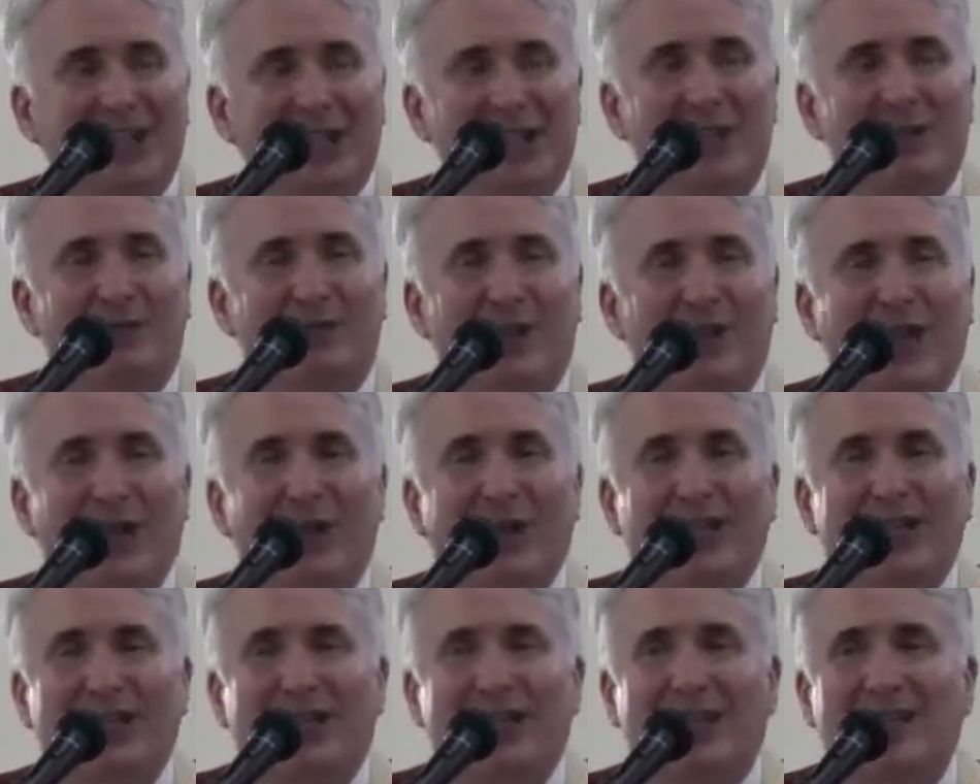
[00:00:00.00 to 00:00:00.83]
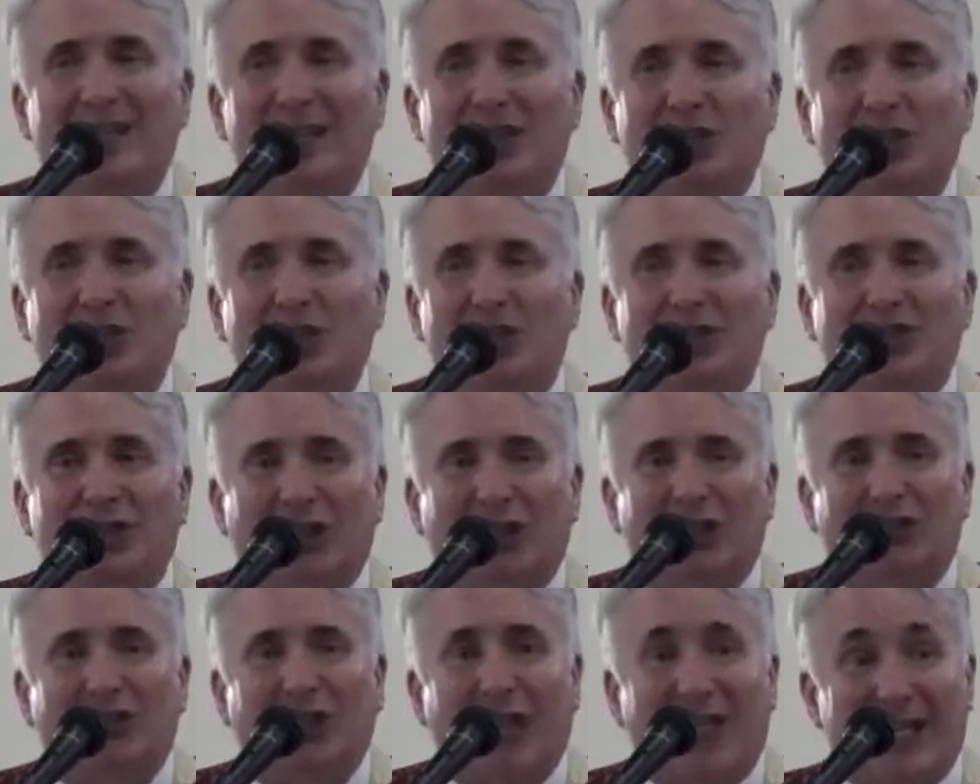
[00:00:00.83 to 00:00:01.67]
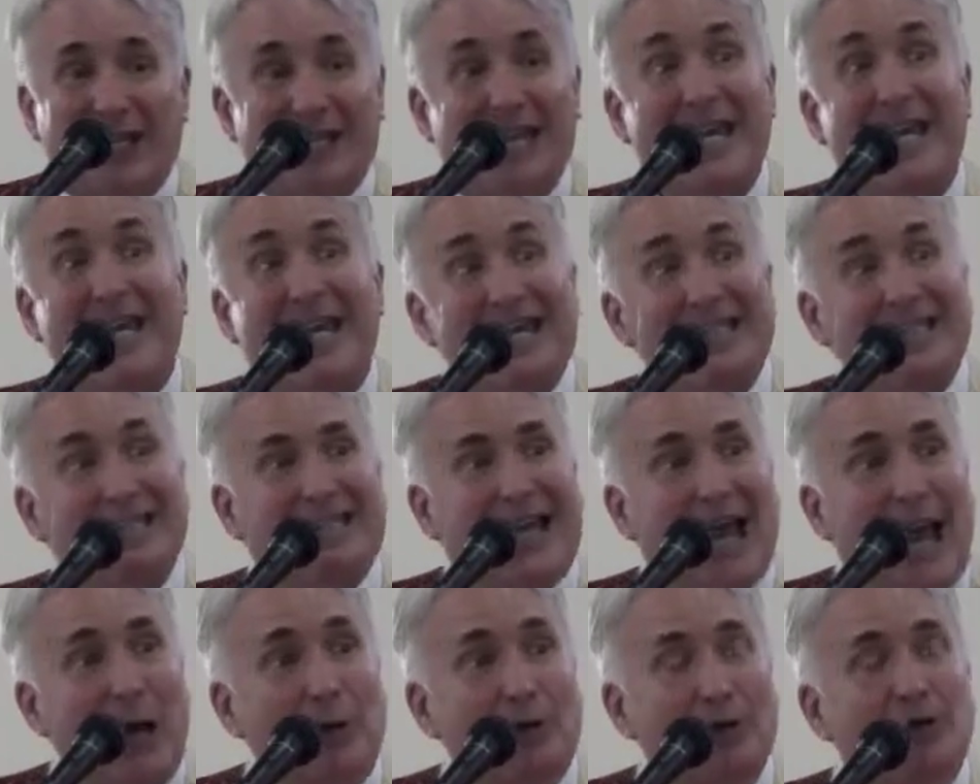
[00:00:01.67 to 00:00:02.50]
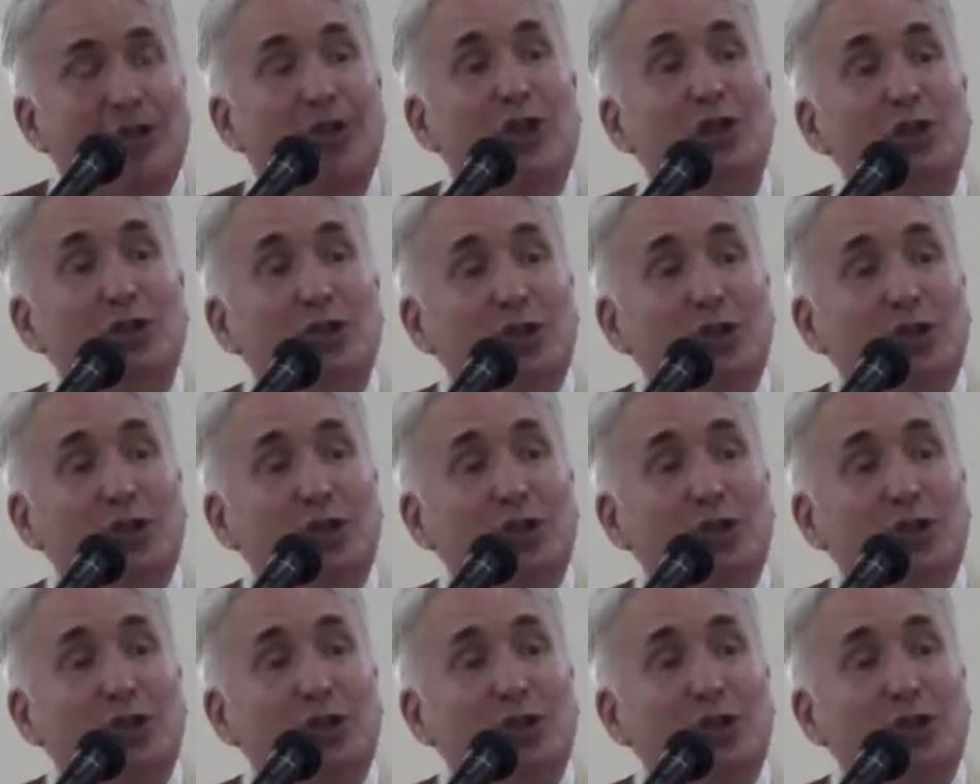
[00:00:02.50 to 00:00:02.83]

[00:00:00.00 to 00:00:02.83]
the very thing that Jesus said His house